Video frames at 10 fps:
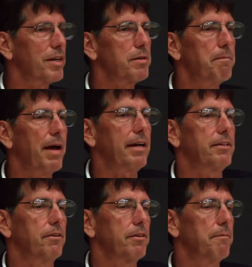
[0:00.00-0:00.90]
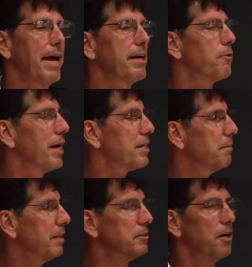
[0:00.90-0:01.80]
what does the bank do? The bank
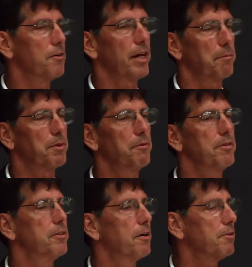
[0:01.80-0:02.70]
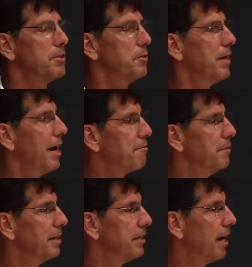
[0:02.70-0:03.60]
grants me the loan. They approve the loan for $2.5
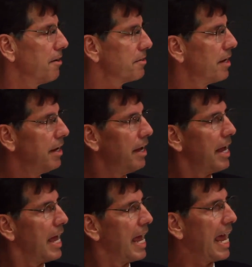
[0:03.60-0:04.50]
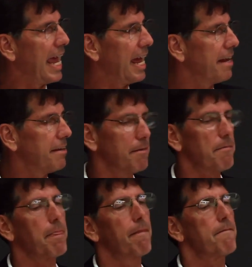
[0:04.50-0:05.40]
million, and
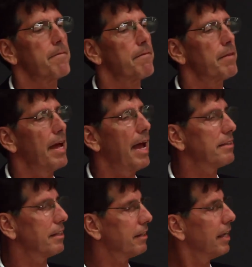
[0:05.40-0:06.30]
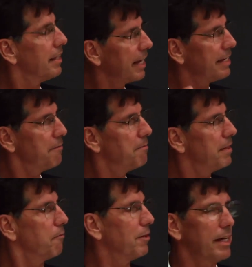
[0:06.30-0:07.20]
they
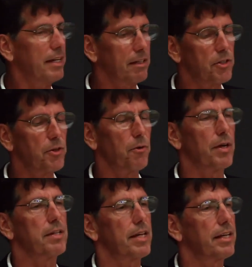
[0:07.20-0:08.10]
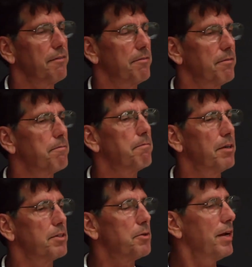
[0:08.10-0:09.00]
give, what they do is they
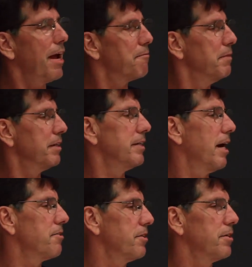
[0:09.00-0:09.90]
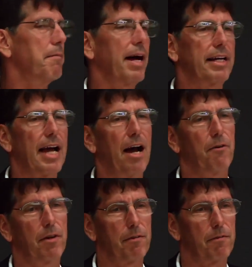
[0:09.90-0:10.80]
put $2.5 million into my account,